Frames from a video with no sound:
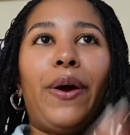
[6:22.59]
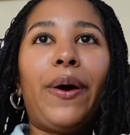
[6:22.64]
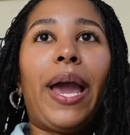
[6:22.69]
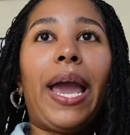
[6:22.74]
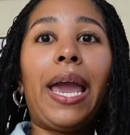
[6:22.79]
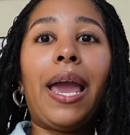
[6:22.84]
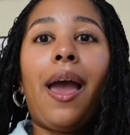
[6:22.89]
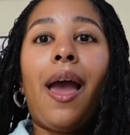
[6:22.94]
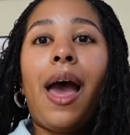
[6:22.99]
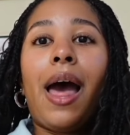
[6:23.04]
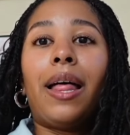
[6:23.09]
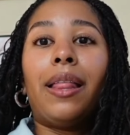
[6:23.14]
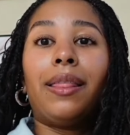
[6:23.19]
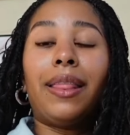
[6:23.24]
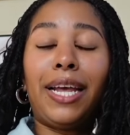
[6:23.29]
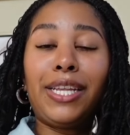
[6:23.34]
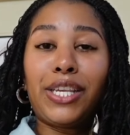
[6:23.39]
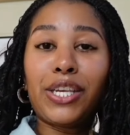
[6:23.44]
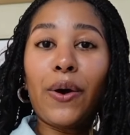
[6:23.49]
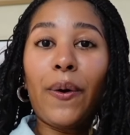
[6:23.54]
Okay,
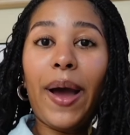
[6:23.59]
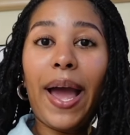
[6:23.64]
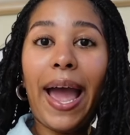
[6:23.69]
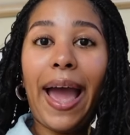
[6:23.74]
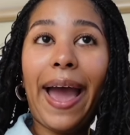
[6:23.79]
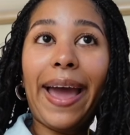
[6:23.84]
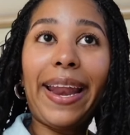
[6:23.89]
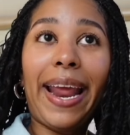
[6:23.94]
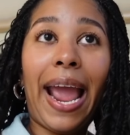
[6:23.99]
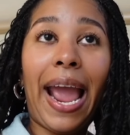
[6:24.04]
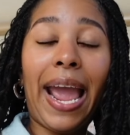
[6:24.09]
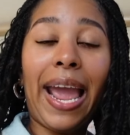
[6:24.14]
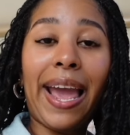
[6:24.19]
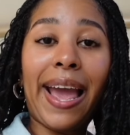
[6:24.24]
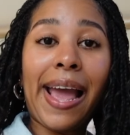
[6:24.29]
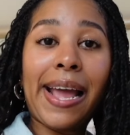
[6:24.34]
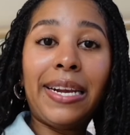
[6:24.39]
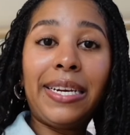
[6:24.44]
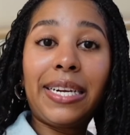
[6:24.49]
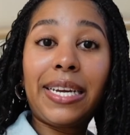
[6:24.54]
let's go ahead
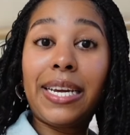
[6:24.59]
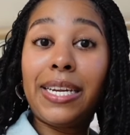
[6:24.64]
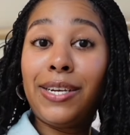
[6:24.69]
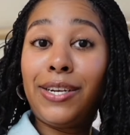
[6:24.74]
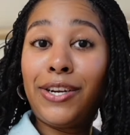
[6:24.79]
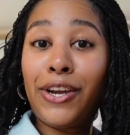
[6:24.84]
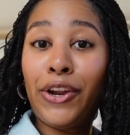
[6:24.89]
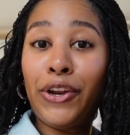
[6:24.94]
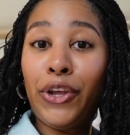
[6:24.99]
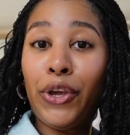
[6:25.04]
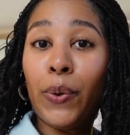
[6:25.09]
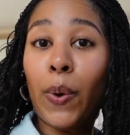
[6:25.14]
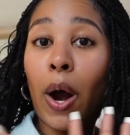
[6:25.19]
and continue